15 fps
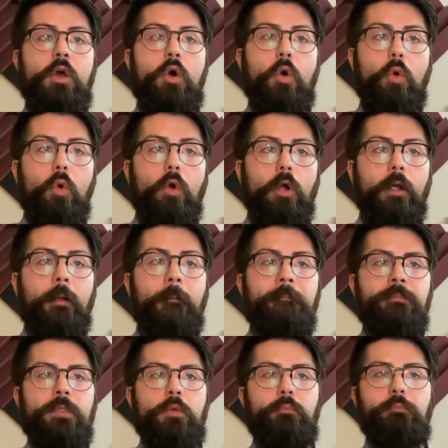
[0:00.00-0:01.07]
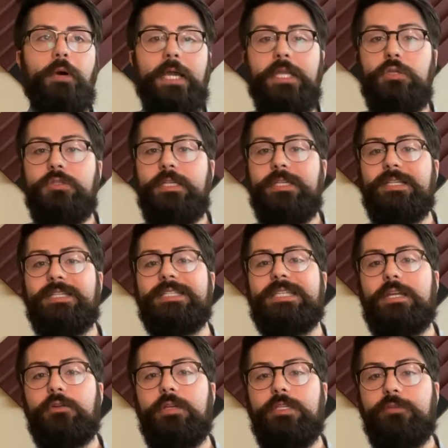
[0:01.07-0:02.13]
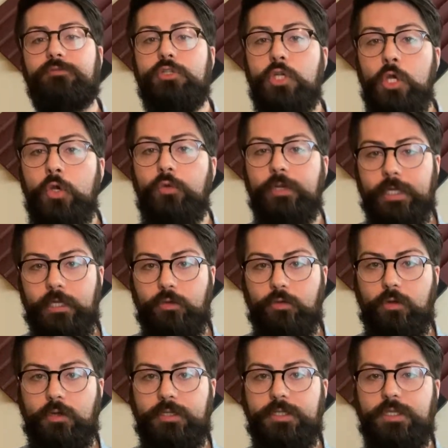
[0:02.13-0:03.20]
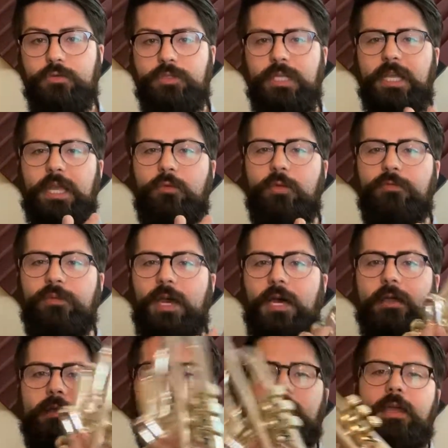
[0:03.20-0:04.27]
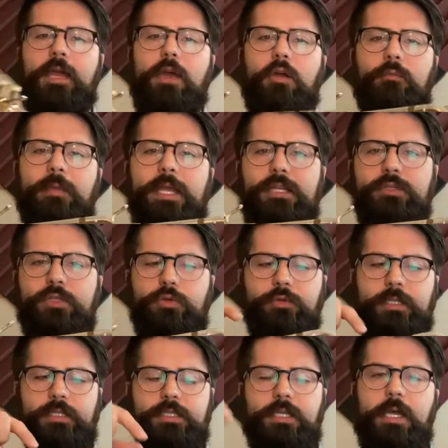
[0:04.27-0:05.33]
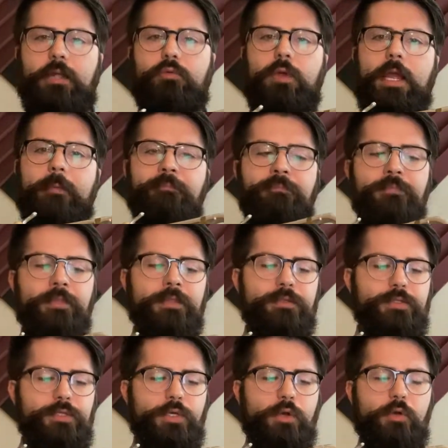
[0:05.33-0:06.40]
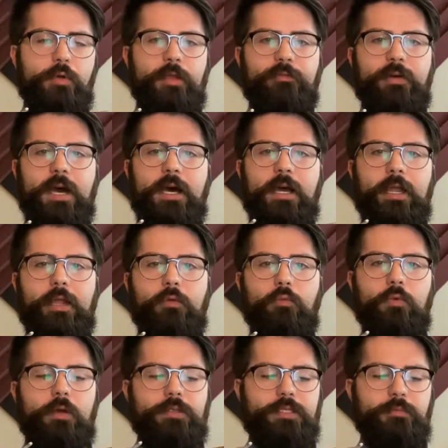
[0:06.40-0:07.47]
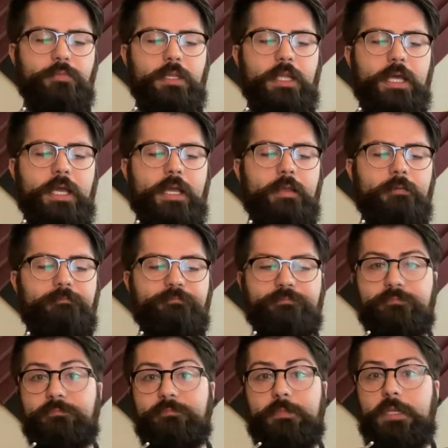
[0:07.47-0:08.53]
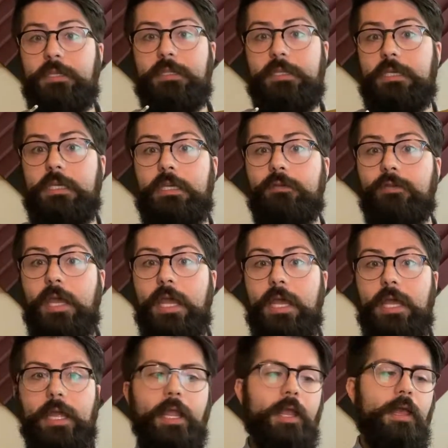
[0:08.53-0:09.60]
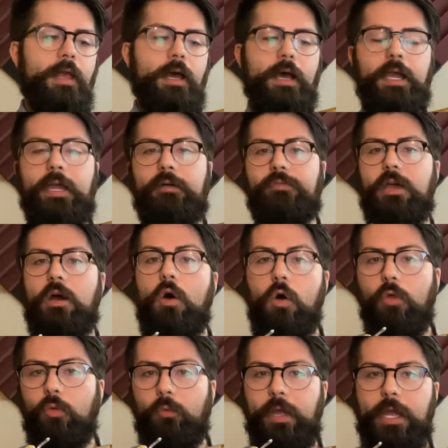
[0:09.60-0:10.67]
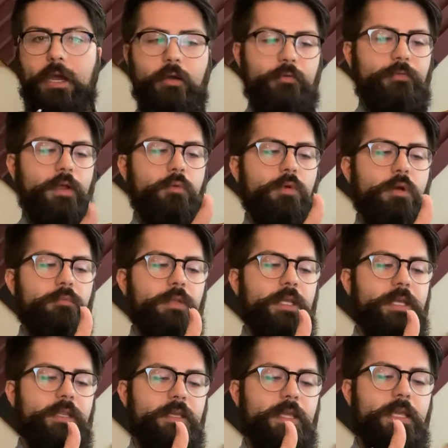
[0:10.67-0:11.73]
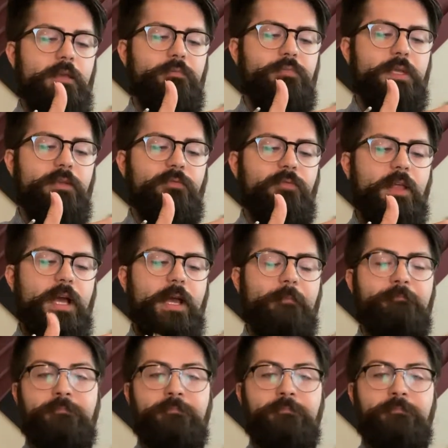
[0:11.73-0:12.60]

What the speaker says: or by using a series of tuning crooks. So today we've got our main tuning slide, right? So if I want to play in the key of A, I have that all the way out. If I want to play in the key of B flat,